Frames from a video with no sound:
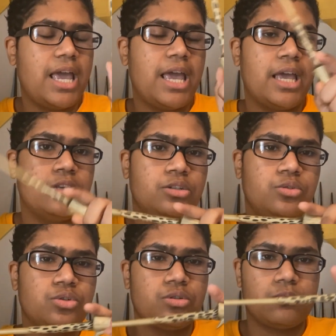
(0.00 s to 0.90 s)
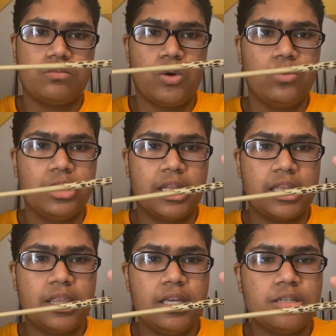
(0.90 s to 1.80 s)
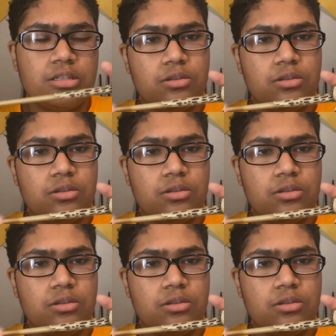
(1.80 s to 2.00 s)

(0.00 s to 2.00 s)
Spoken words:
and you just hold it like this.